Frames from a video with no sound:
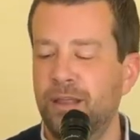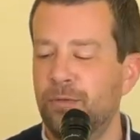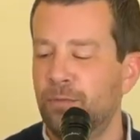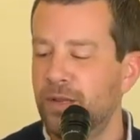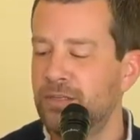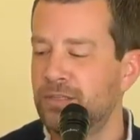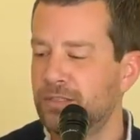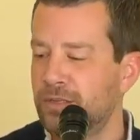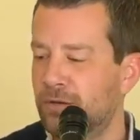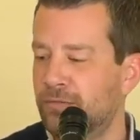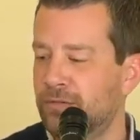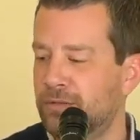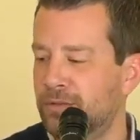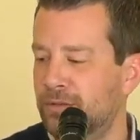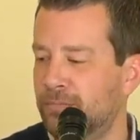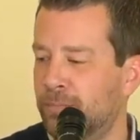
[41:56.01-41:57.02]
he reaches
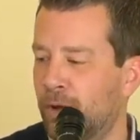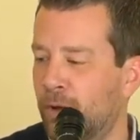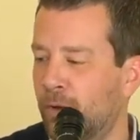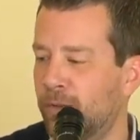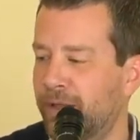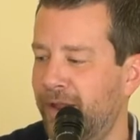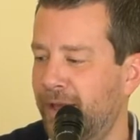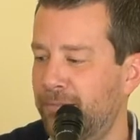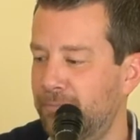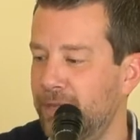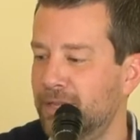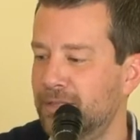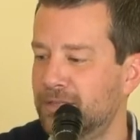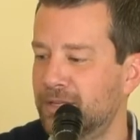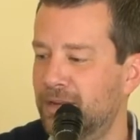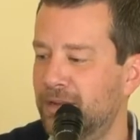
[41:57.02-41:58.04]
over to a bowl that had
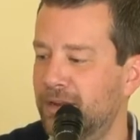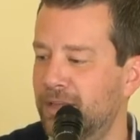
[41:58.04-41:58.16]
mints in